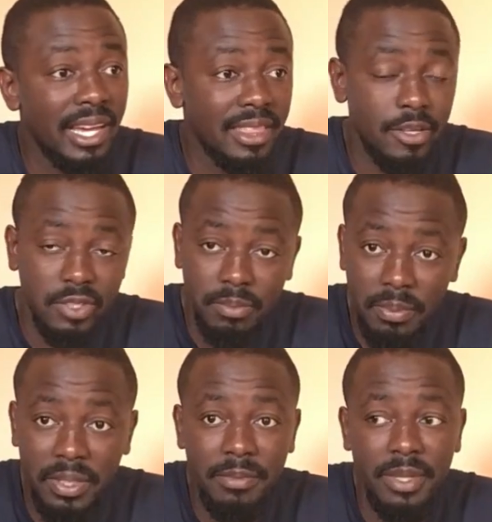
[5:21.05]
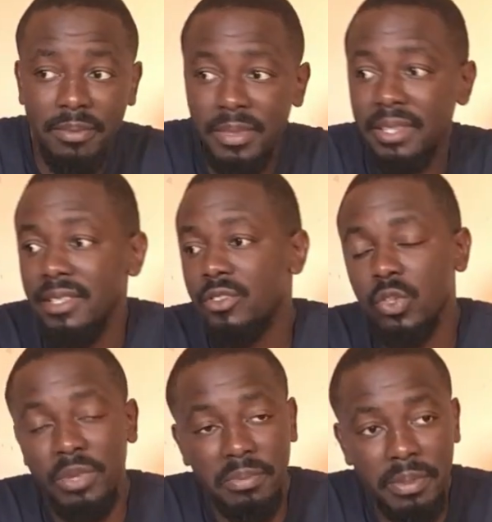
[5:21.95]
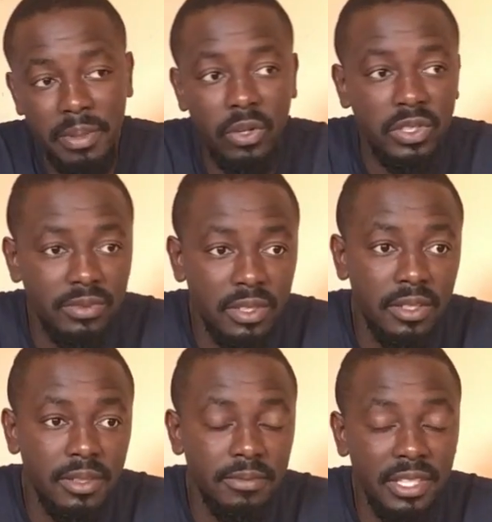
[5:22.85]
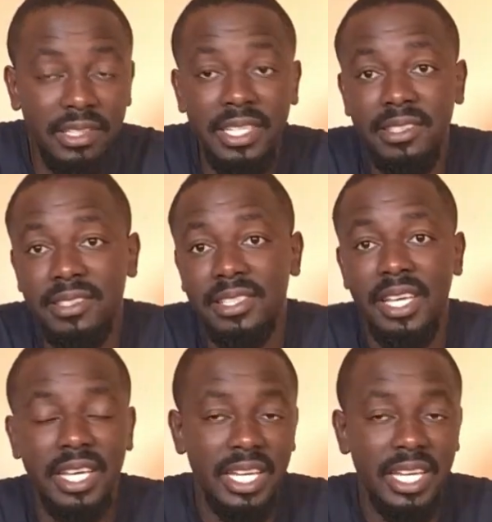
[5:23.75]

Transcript: 1,000 people have been admitted, so many people are on uh, ventilators.